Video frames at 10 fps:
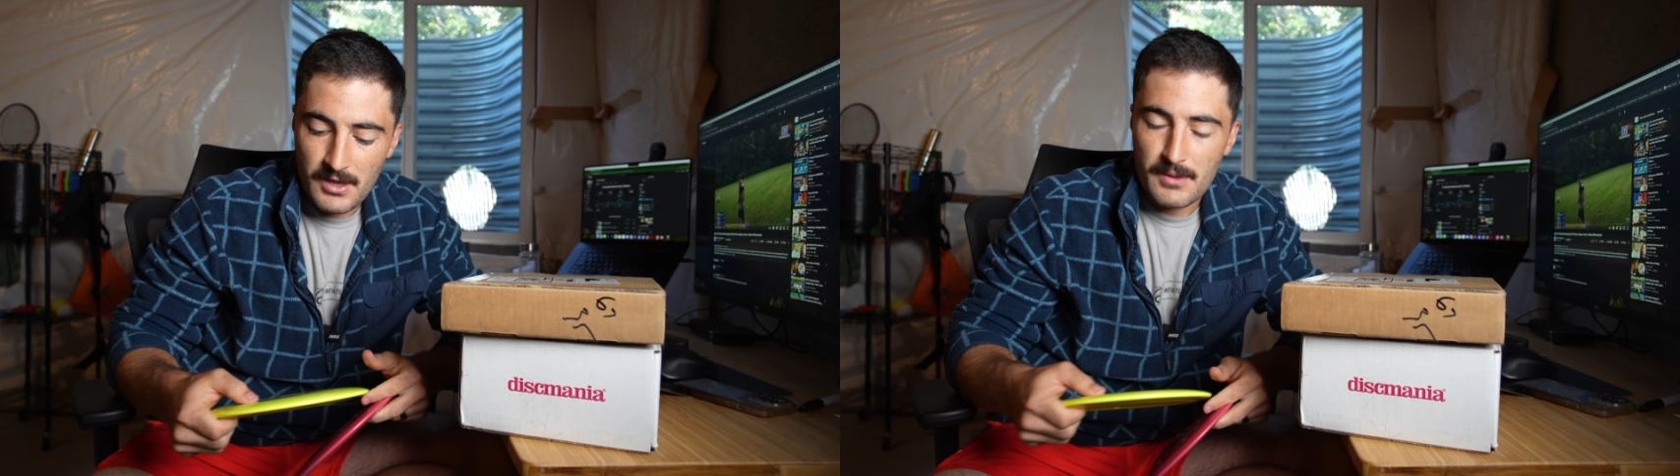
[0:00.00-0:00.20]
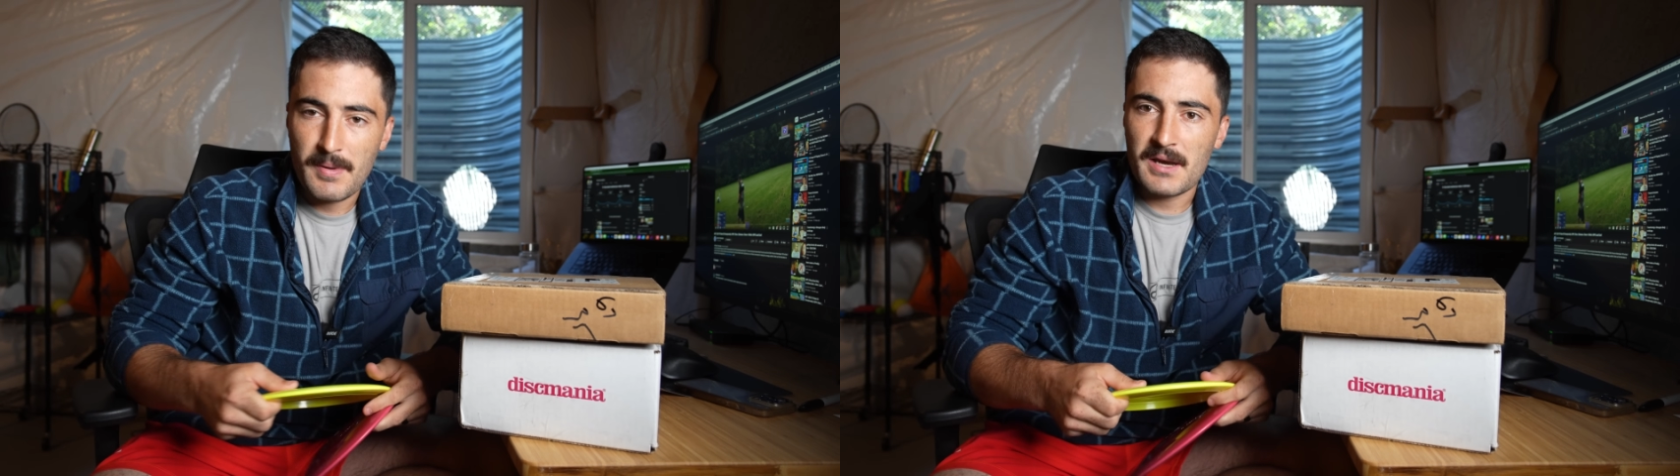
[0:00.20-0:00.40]

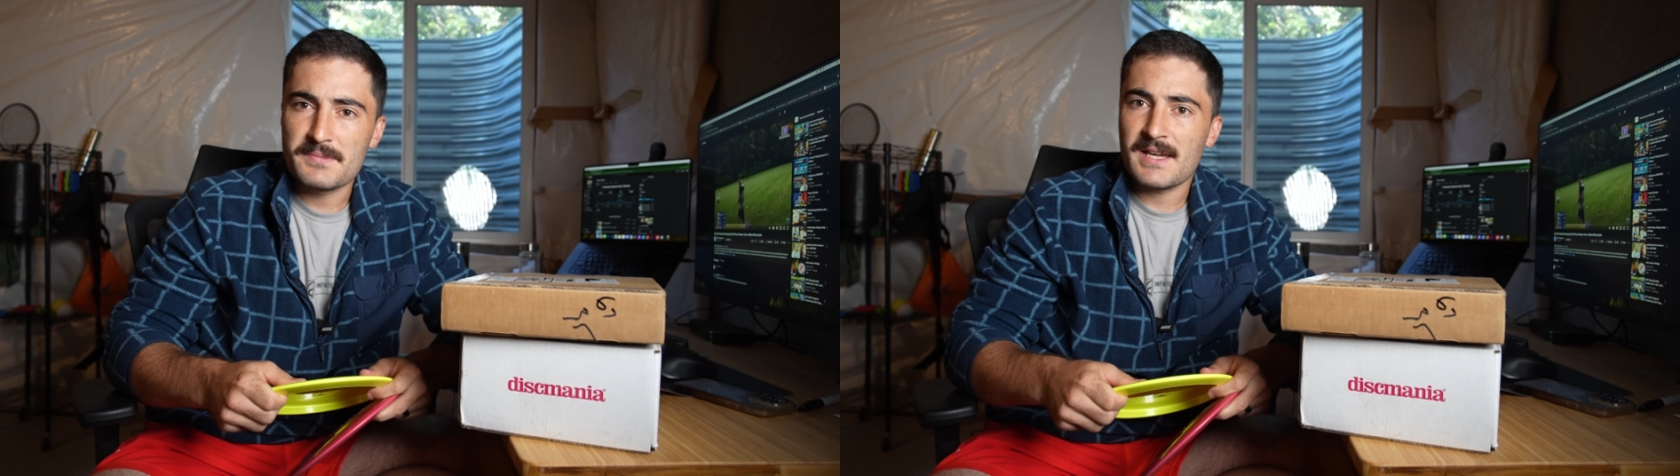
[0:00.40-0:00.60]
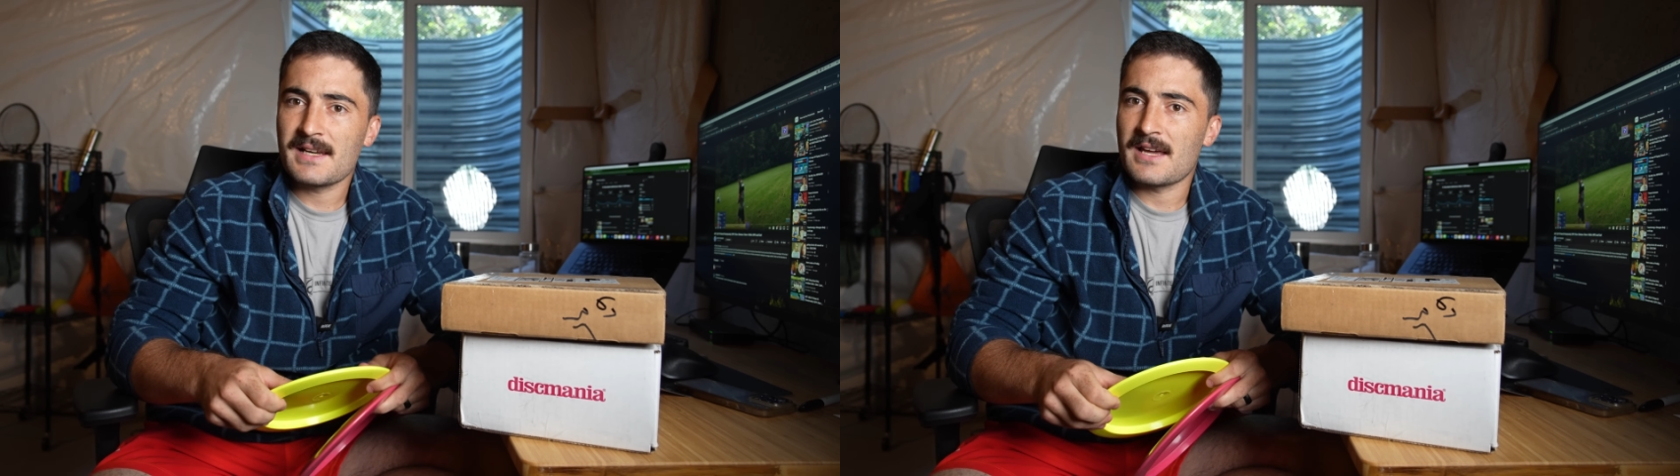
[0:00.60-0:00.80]
The bottom
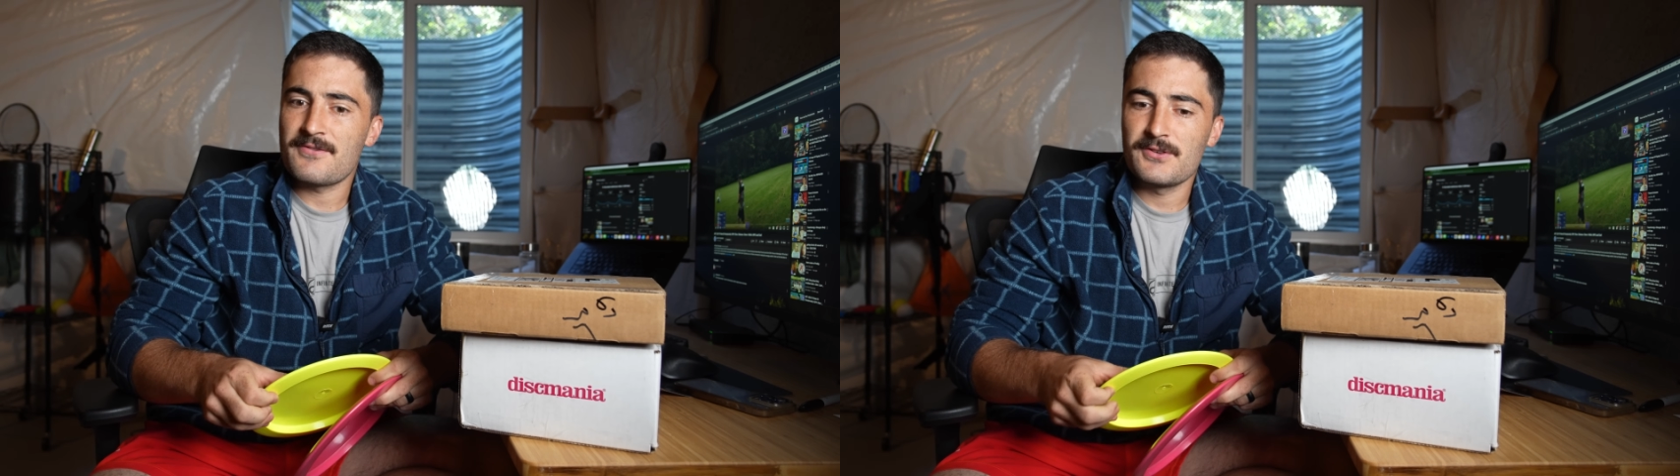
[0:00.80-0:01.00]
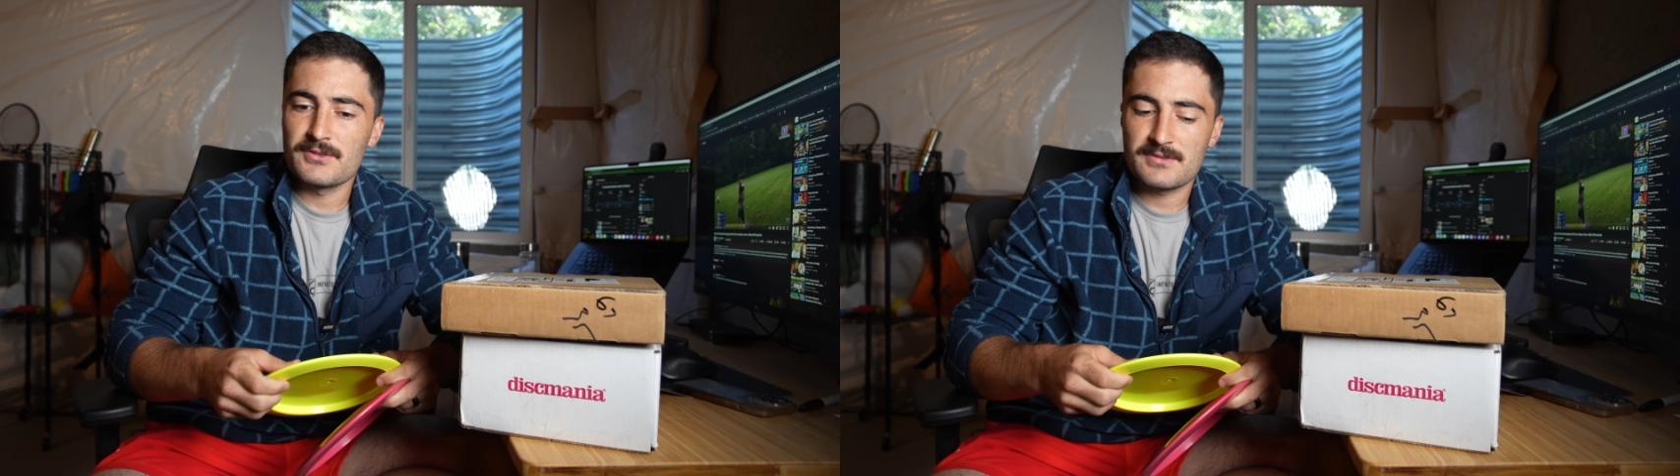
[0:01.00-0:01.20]
side kind of
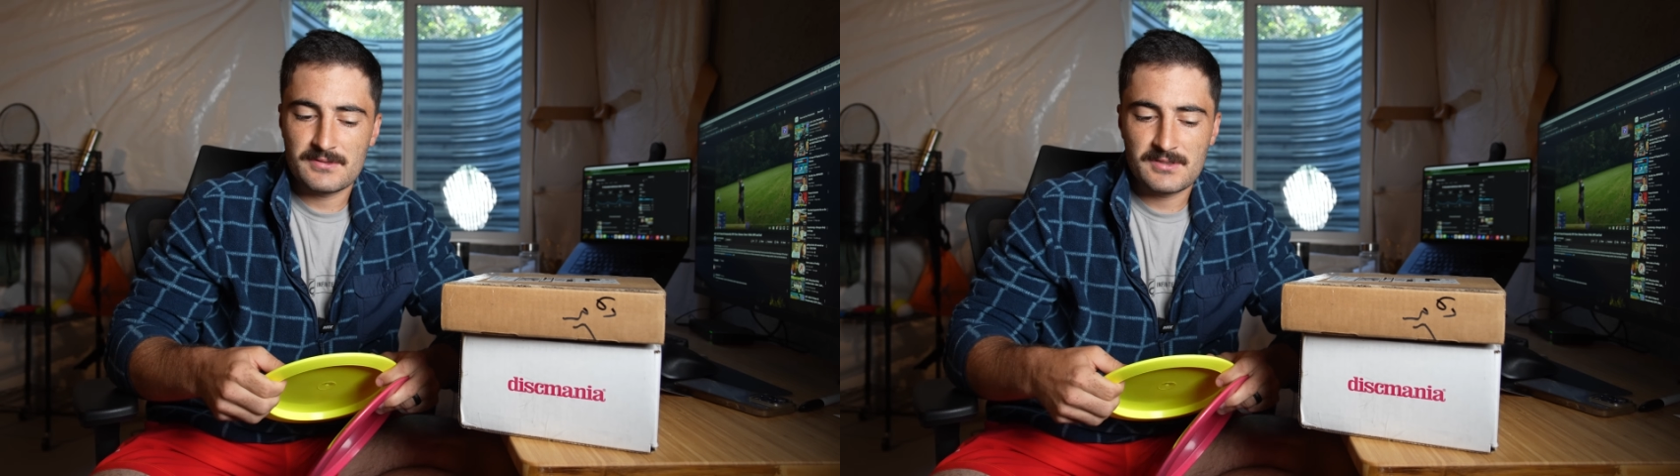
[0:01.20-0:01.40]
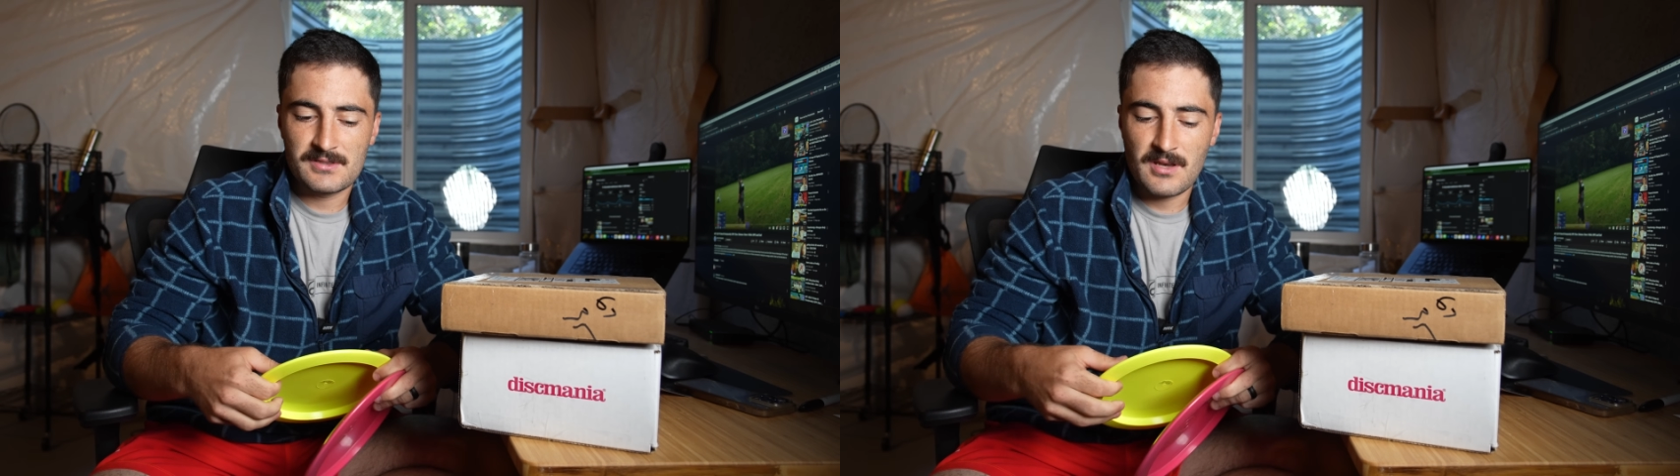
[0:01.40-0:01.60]
feels
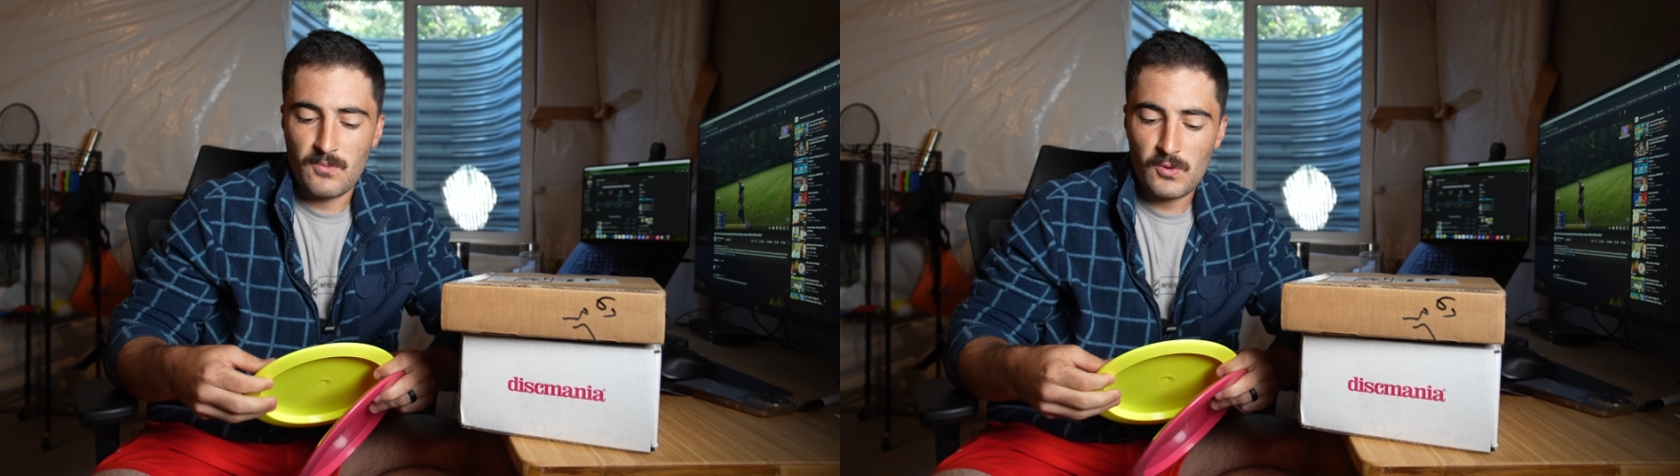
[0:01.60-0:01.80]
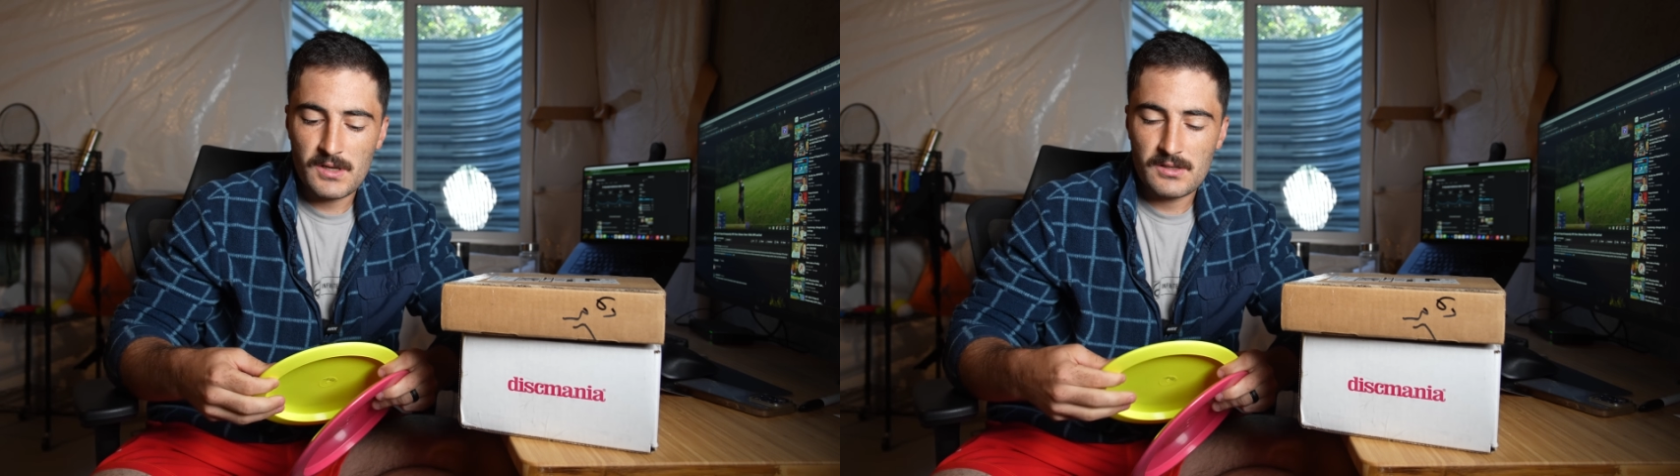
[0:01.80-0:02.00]

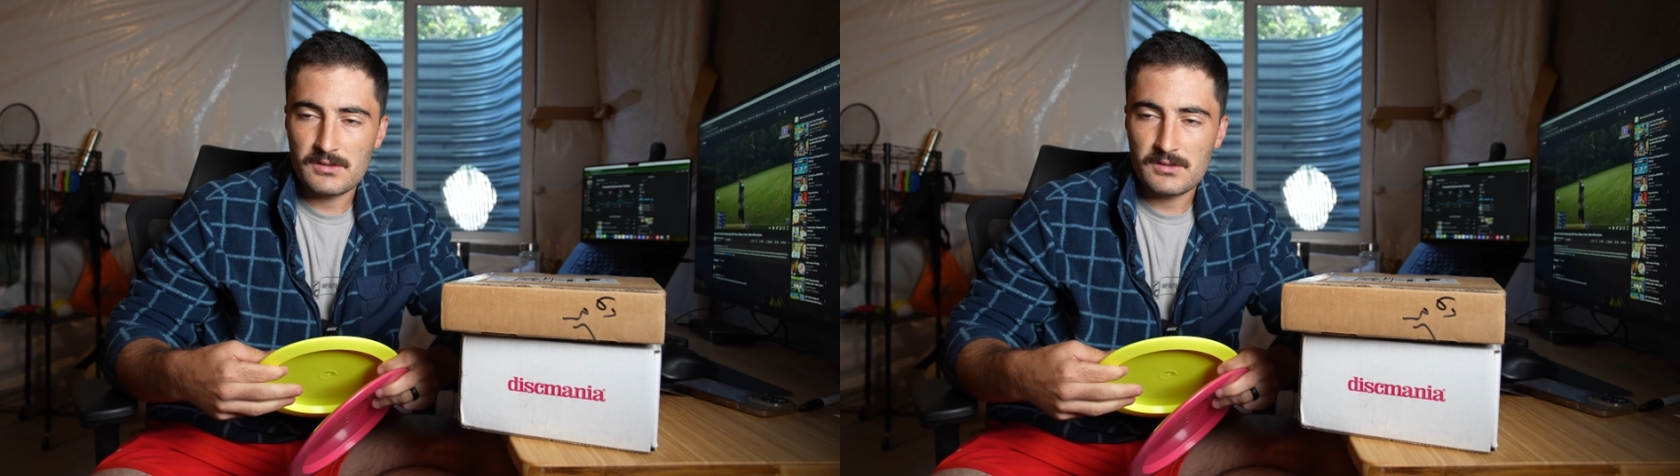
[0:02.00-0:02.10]
somewhat